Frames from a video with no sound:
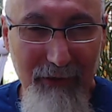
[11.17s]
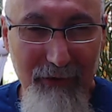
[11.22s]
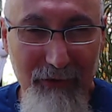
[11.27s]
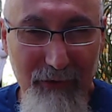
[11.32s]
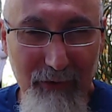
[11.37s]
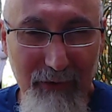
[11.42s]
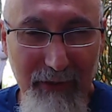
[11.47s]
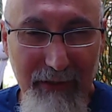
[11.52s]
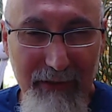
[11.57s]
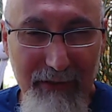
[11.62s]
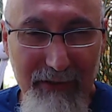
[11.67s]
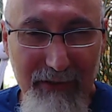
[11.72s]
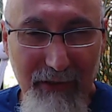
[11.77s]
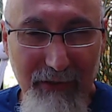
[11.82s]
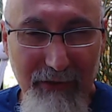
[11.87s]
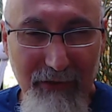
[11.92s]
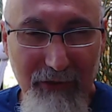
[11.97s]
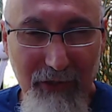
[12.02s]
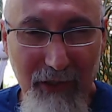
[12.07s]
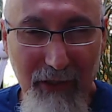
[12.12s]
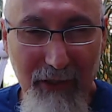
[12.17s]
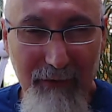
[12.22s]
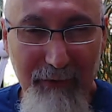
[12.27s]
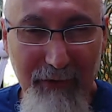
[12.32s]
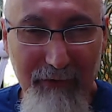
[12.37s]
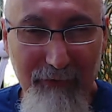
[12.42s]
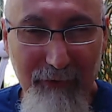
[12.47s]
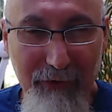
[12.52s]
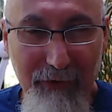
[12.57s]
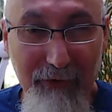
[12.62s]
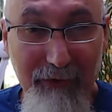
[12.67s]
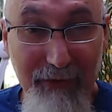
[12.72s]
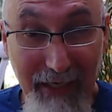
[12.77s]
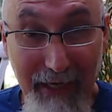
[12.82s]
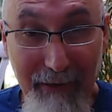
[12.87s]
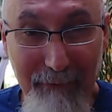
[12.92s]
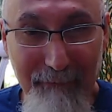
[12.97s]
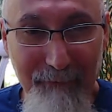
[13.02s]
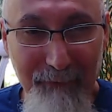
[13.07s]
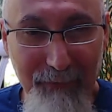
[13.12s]
Julian Assange comic for you.
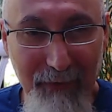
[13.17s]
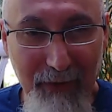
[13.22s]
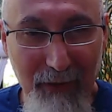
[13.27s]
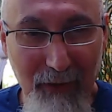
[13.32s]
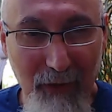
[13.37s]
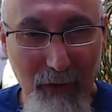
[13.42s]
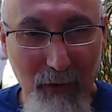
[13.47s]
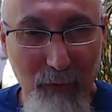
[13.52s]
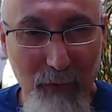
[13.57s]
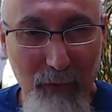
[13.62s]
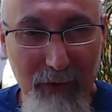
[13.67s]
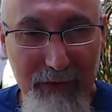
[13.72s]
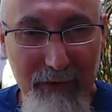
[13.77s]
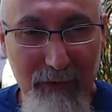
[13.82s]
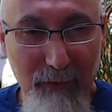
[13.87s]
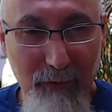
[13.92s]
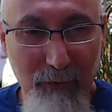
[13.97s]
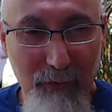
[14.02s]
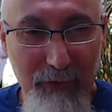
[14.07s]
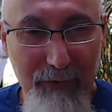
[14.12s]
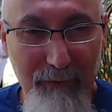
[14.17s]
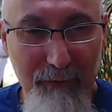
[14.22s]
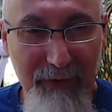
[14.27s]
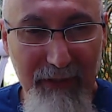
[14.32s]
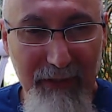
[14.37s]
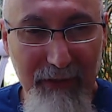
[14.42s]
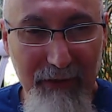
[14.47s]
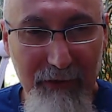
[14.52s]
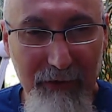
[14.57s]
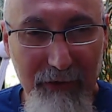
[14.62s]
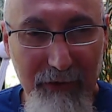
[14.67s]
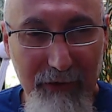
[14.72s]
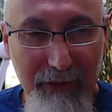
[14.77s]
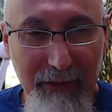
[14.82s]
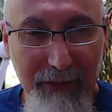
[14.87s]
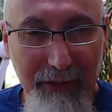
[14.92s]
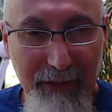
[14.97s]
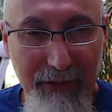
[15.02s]
Yeah, what would be a good